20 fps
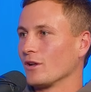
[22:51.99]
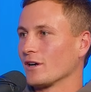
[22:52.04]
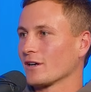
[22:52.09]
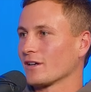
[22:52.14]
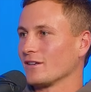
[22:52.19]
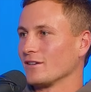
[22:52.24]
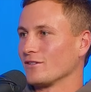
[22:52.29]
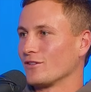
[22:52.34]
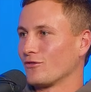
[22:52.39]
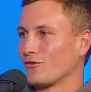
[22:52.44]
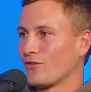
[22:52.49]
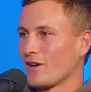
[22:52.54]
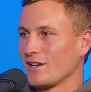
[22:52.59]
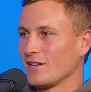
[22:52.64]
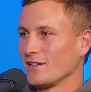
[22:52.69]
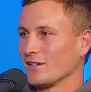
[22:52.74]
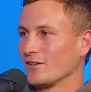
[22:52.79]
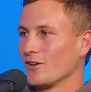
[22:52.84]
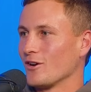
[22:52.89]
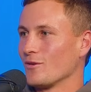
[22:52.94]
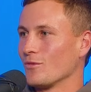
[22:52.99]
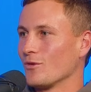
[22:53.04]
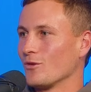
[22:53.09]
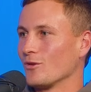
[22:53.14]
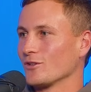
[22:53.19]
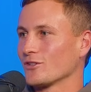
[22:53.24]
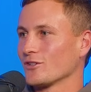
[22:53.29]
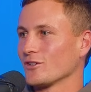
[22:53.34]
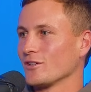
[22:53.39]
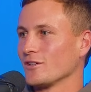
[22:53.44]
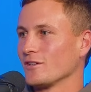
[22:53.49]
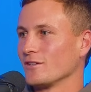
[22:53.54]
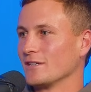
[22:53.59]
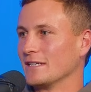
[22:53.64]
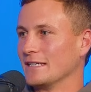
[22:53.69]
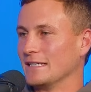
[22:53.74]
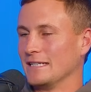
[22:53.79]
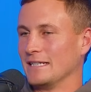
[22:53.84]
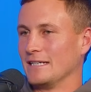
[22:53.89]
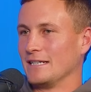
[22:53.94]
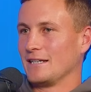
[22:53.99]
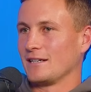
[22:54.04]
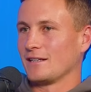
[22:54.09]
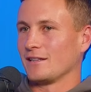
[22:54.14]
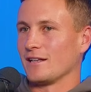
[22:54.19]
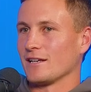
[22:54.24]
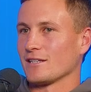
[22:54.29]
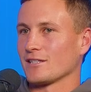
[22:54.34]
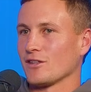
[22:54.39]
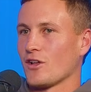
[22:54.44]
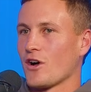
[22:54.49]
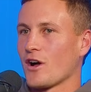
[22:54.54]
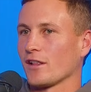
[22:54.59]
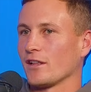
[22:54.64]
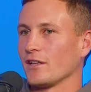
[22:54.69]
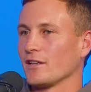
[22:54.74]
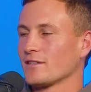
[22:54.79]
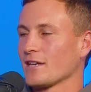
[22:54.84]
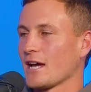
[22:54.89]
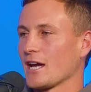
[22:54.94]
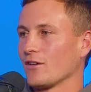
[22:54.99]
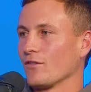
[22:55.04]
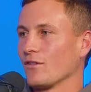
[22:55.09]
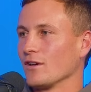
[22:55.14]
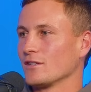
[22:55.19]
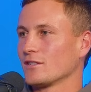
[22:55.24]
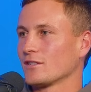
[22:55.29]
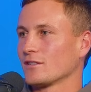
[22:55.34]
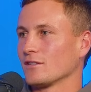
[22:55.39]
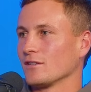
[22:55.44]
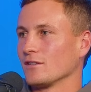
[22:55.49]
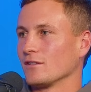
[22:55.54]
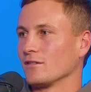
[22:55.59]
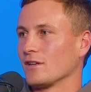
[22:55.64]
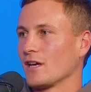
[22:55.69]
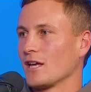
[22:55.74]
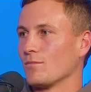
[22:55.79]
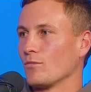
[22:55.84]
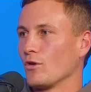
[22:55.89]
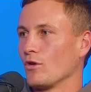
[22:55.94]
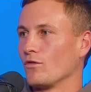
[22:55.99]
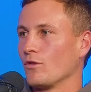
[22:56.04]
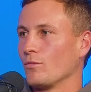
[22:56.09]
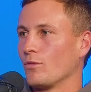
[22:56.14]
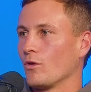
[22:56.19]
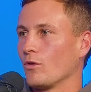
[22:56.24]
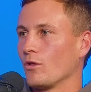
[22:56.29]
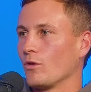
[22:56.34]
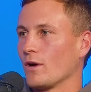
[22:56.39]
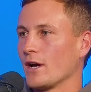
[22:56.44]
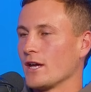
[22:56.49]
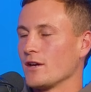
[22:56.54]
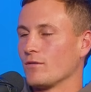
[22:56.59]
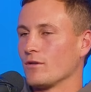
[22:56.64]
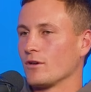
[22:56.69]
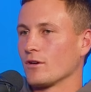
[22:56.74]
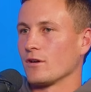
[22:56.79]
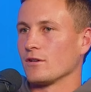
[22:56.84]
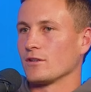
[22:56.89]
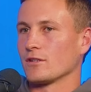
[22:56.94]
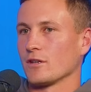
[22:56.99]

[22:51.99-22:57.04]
Like you're defending a lot more, so you're less likely to take risks and move the ball the way you want to.